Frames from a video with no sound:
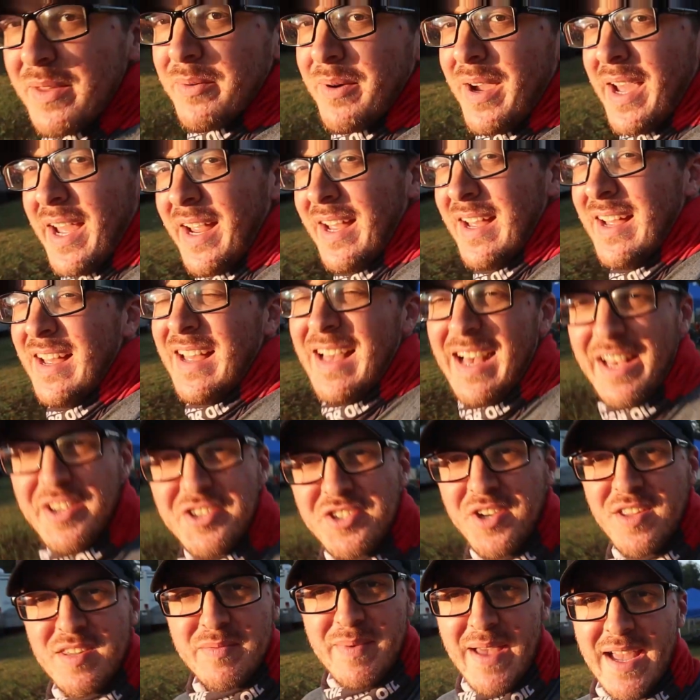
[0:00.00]
the way. I'll
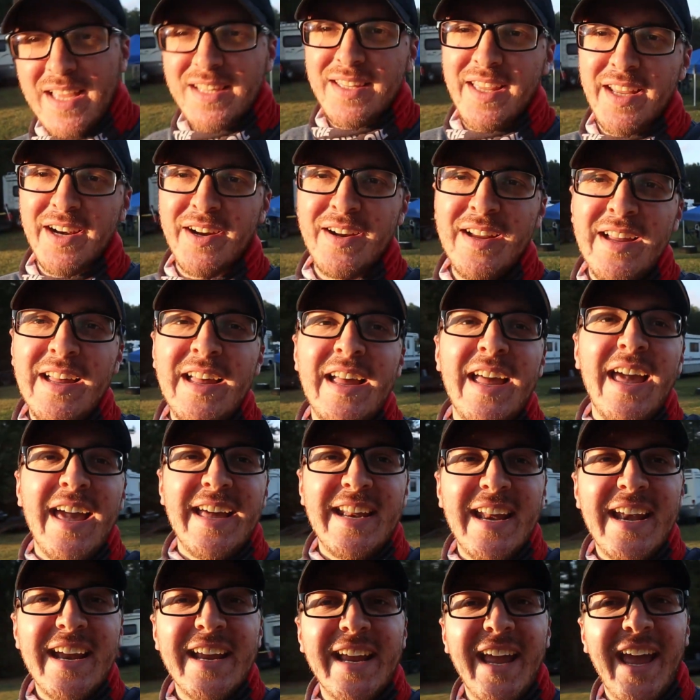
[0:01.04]
show you the back later.
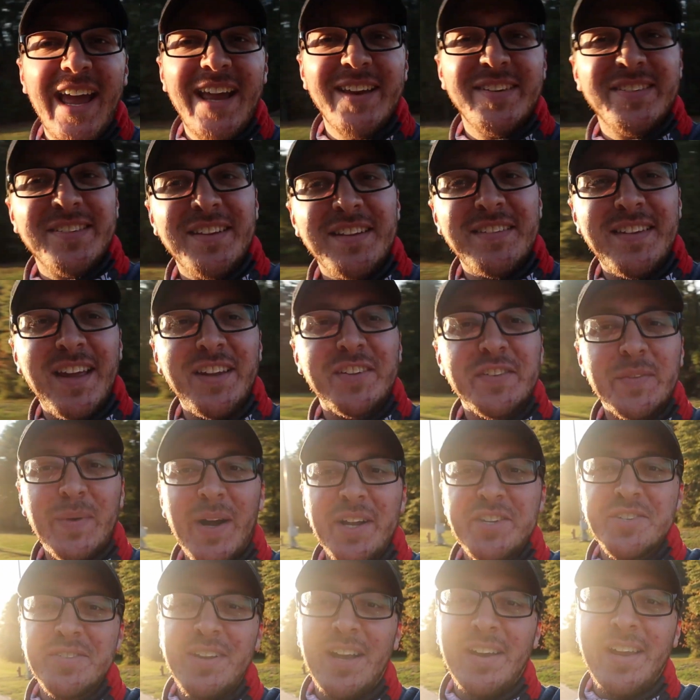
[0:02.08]
In any case, thanks for
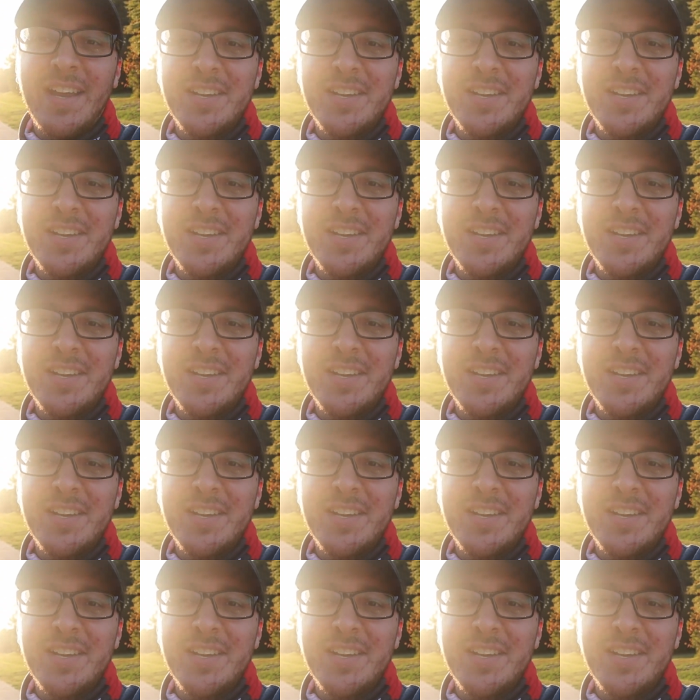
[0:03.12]
watching. I'll